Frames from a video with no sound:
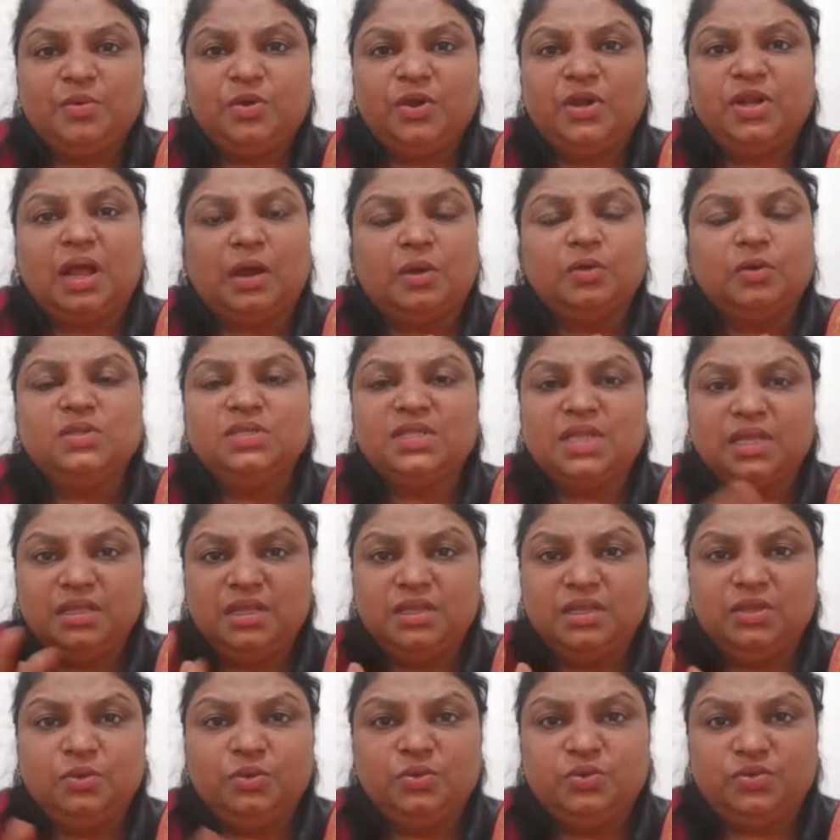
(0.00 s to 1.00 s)
fibroid
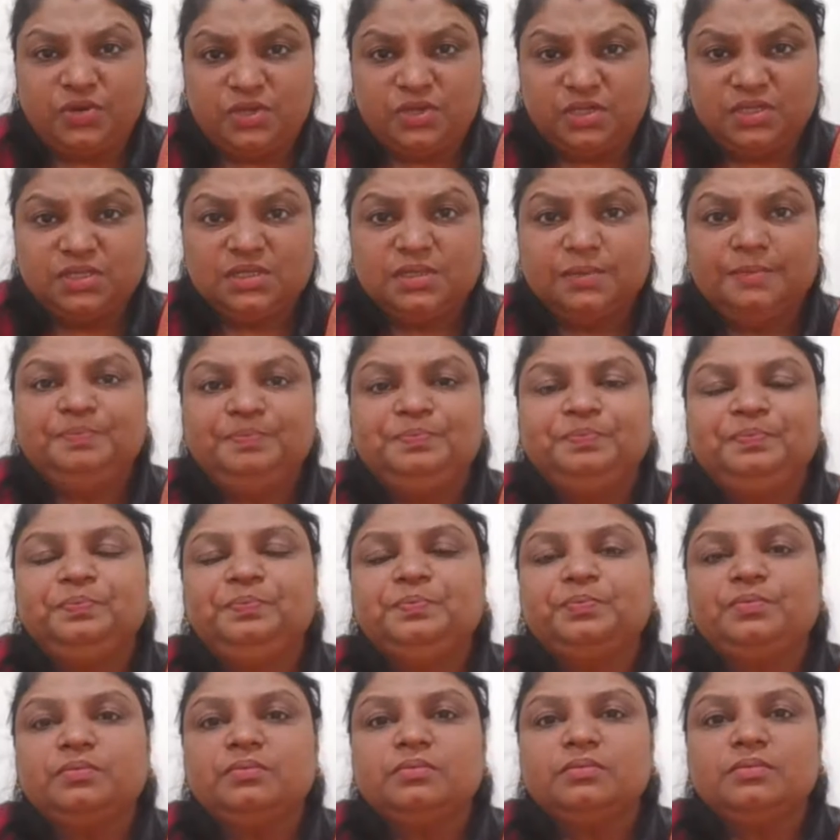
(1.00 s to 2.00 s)
outside the uterus.
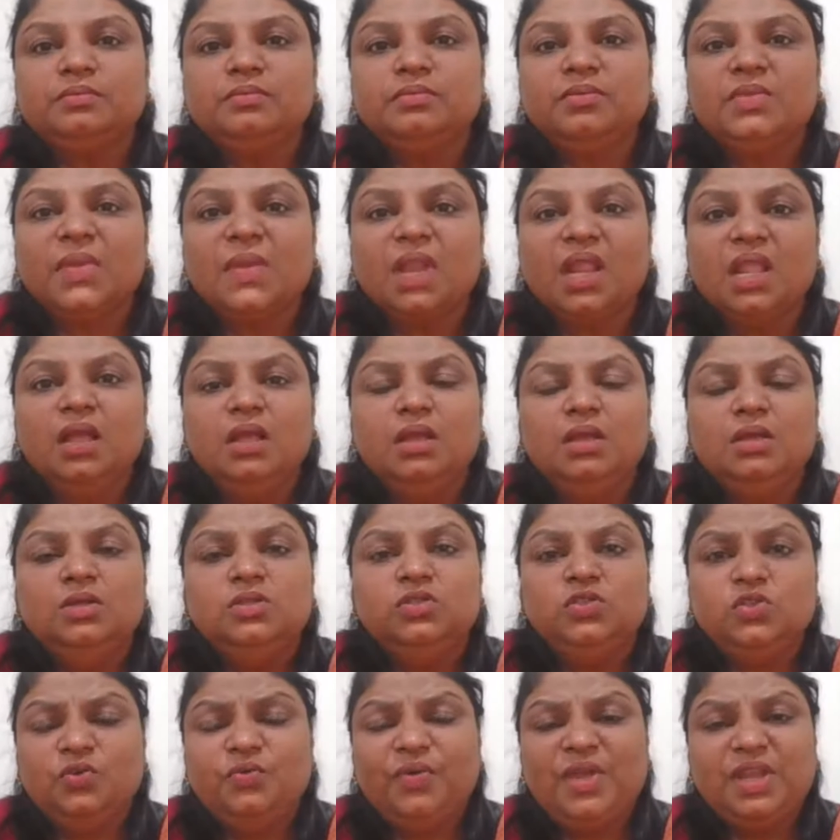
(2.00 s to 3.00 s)

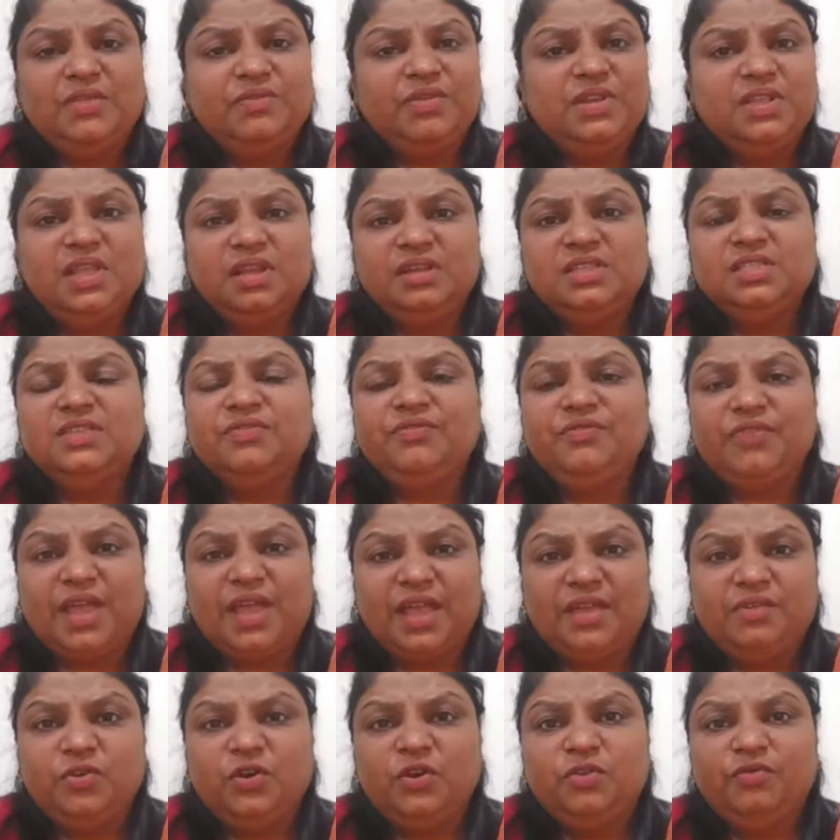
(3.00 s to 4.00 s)
So whenever there is a
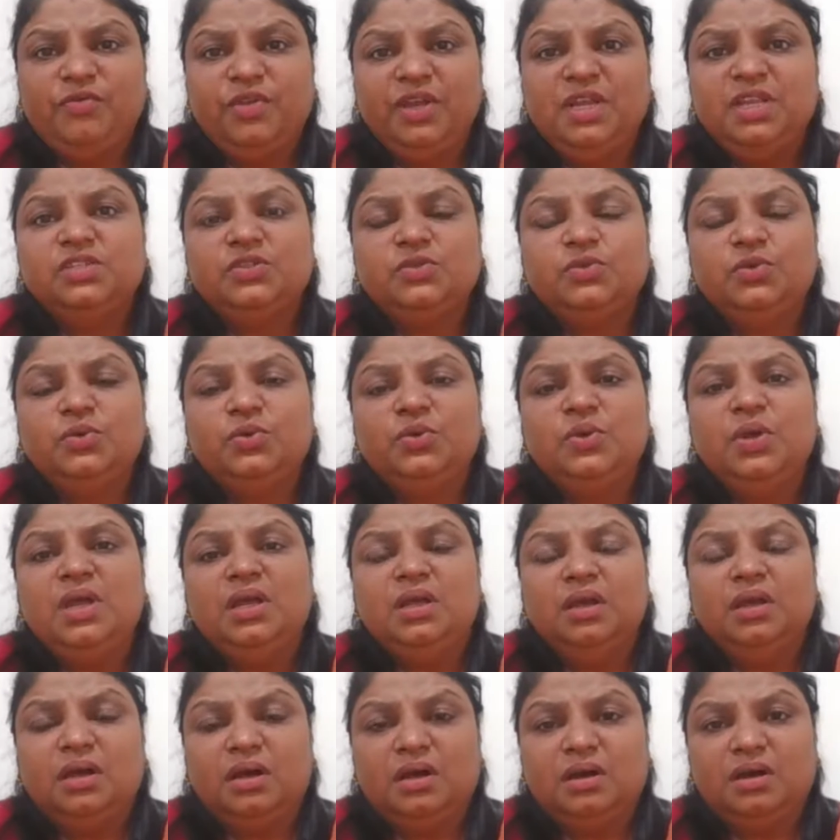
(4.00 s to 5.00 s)
fibroid, we need to
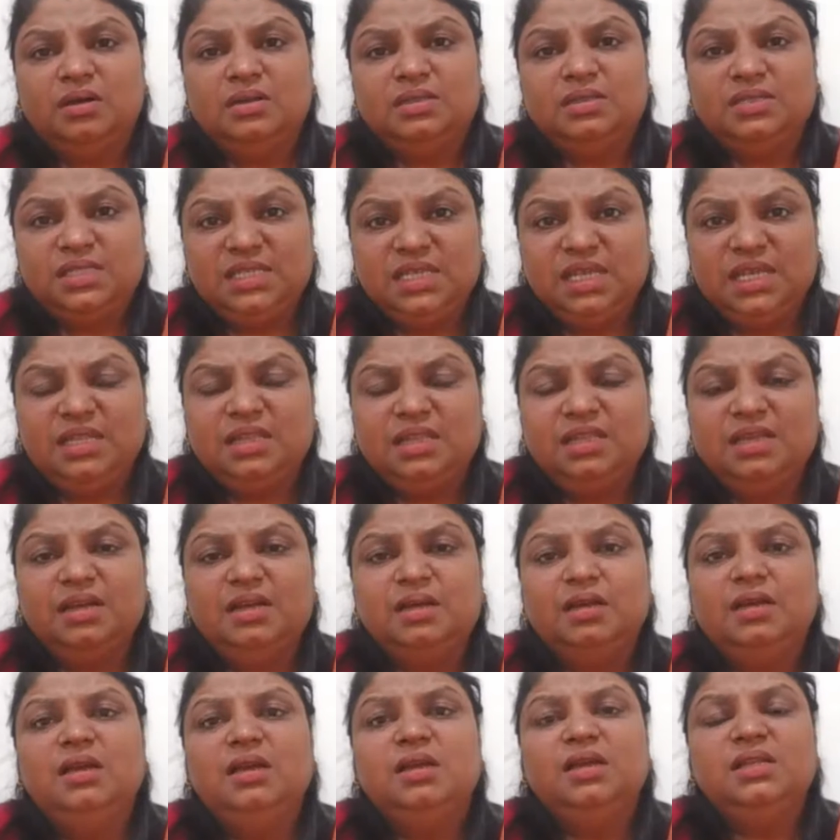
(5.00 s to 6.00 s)
see
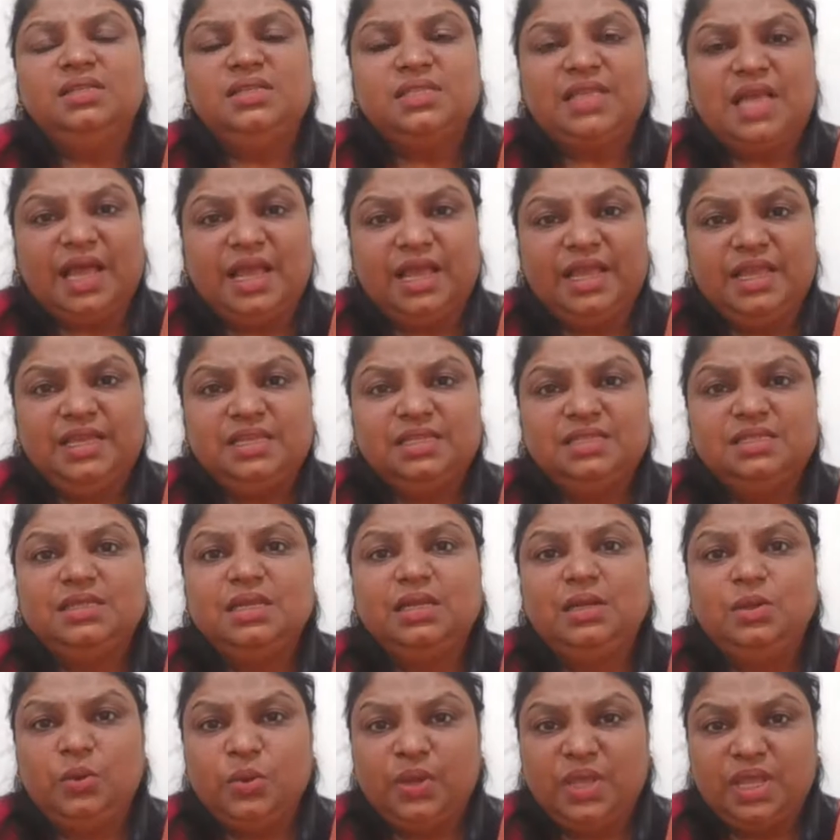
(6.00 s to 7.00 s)
the size,
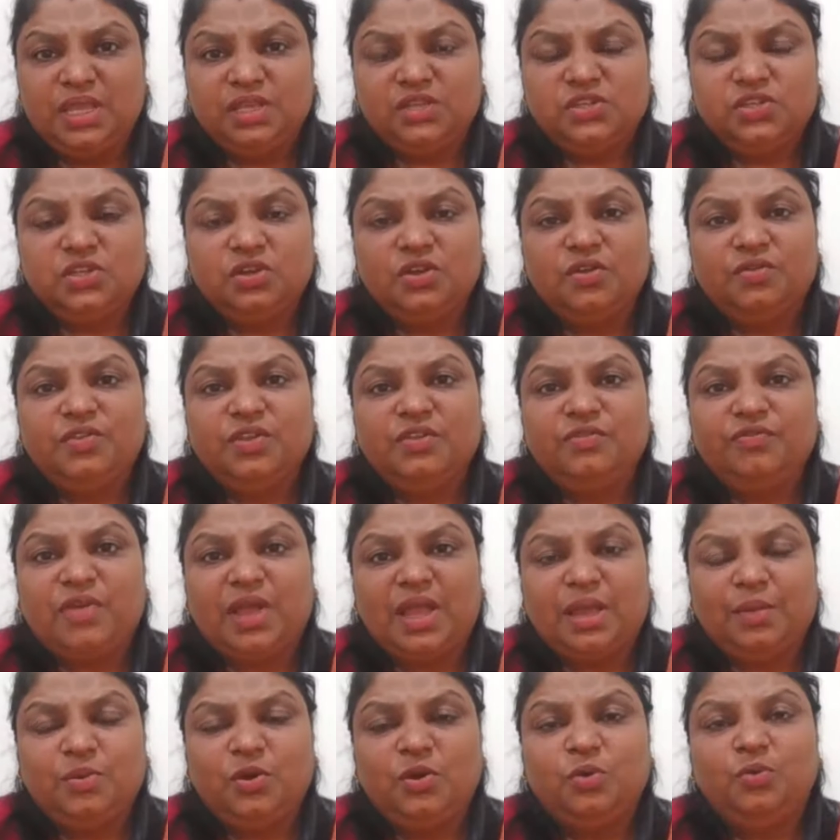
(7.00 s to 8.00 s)
the location of the
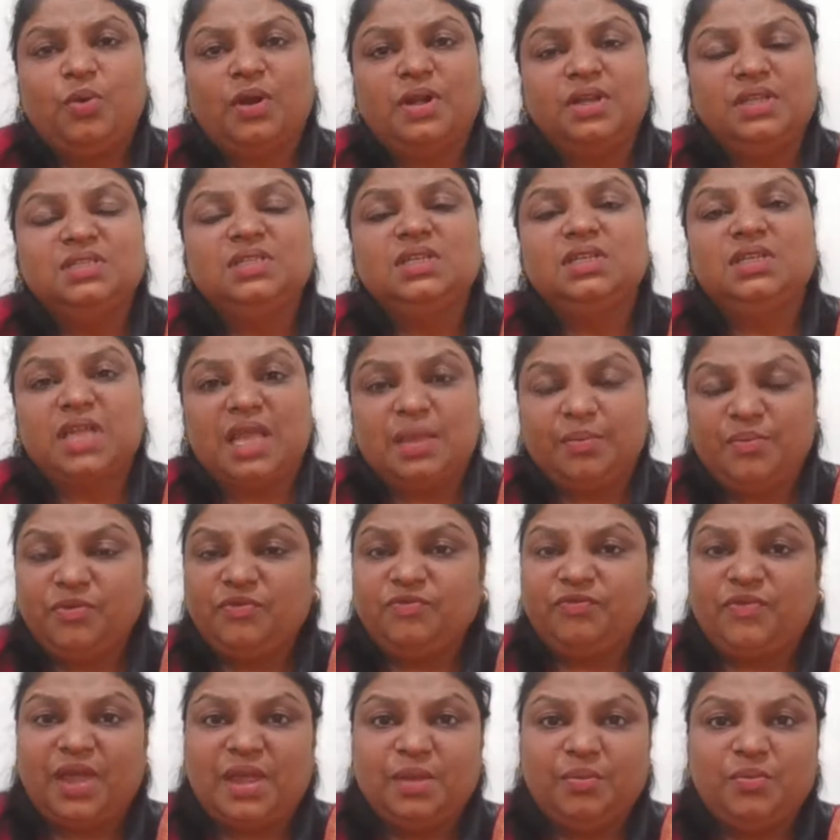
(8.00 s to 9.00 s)
fibroid, what is the type
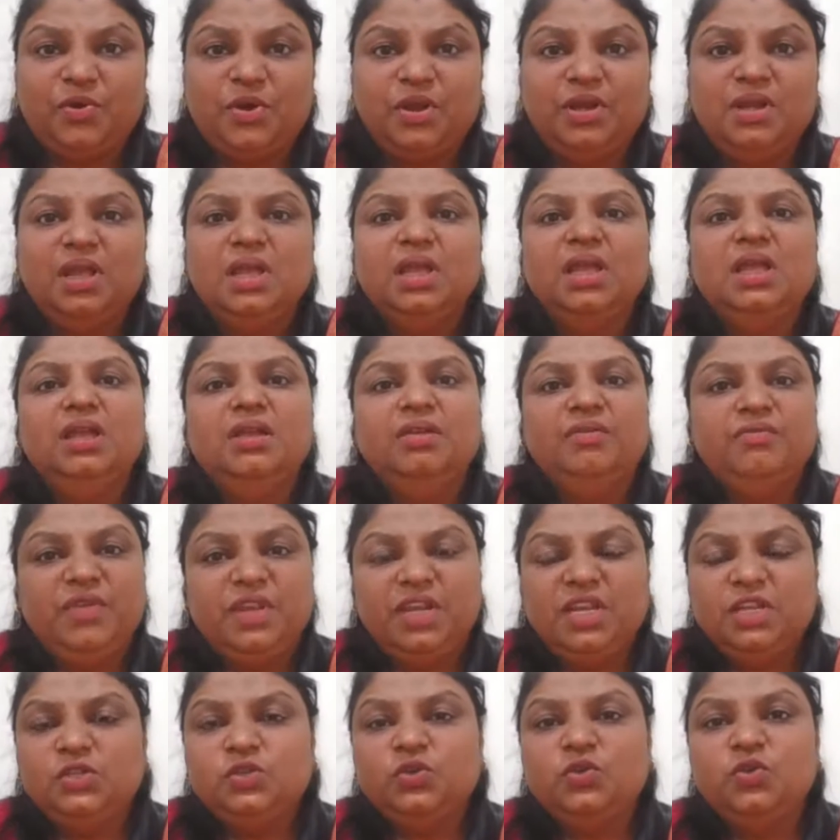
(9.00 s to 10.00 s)
of fibroid.
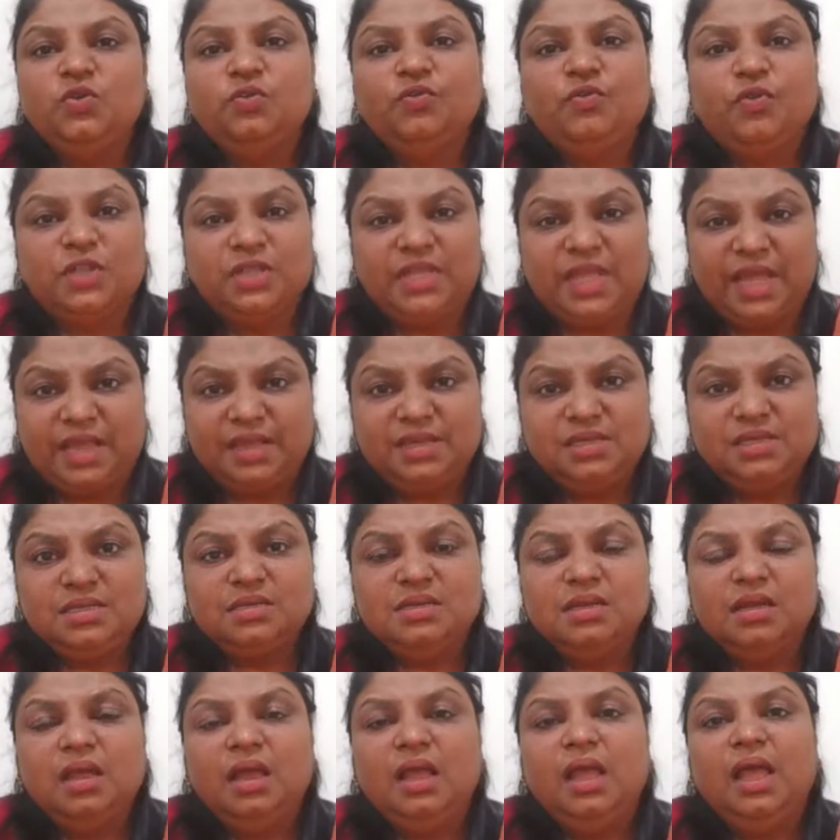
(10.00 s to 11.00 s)
We need to look for
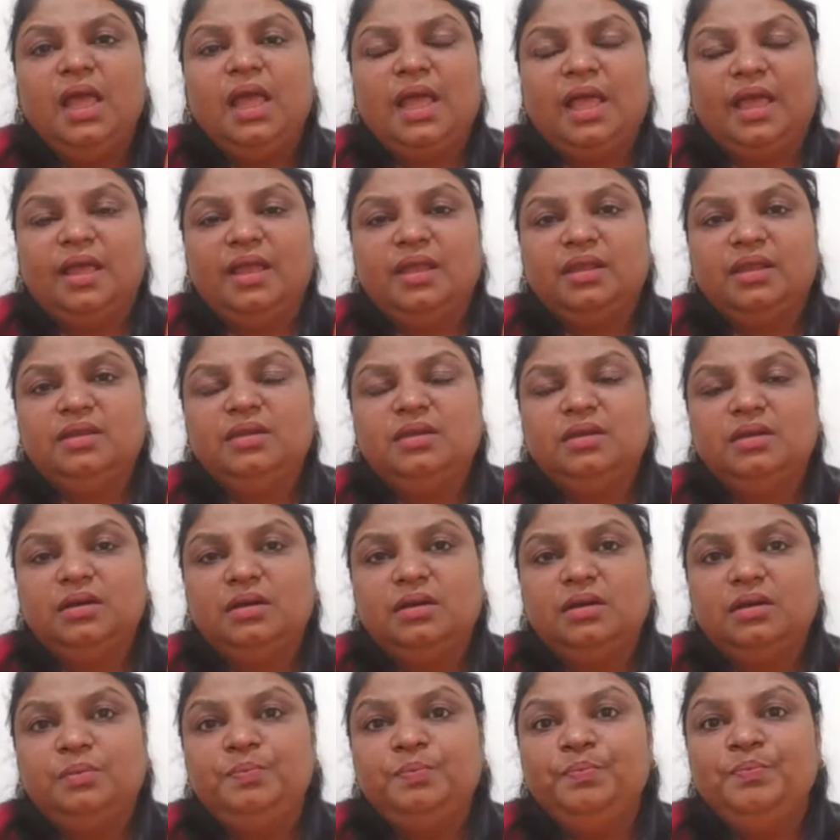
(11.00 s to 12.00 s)
that. And
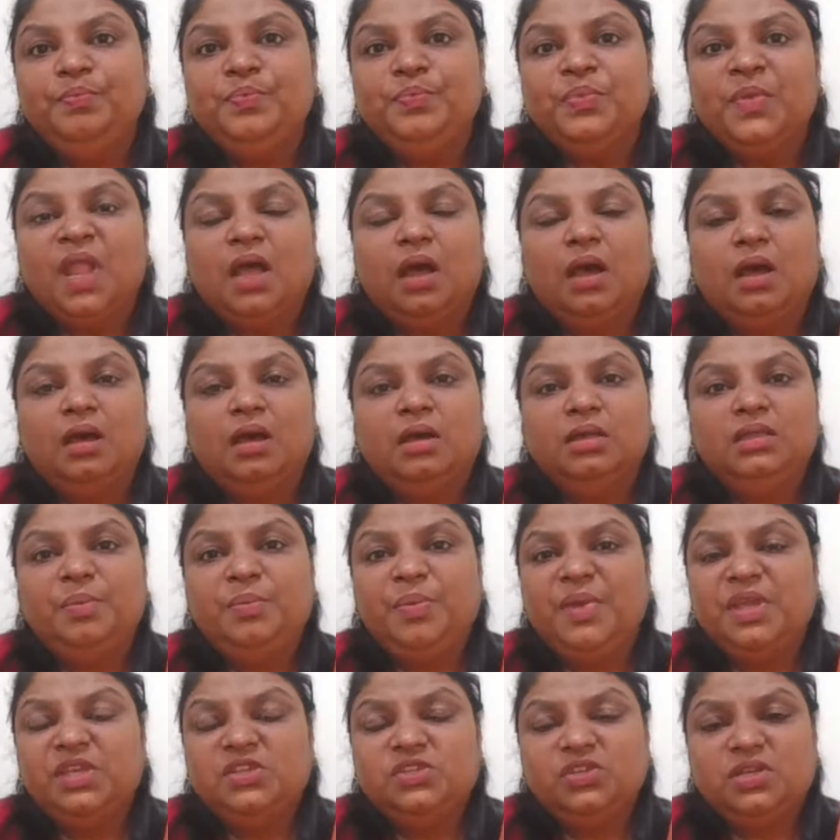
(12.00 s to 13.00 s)

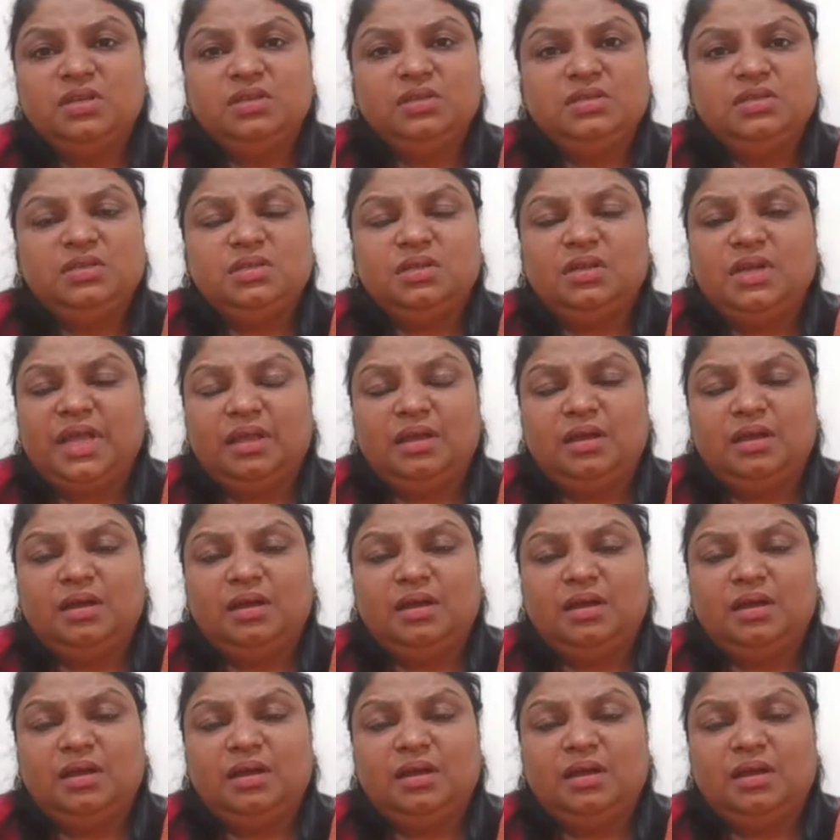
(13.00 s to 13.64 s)
the patient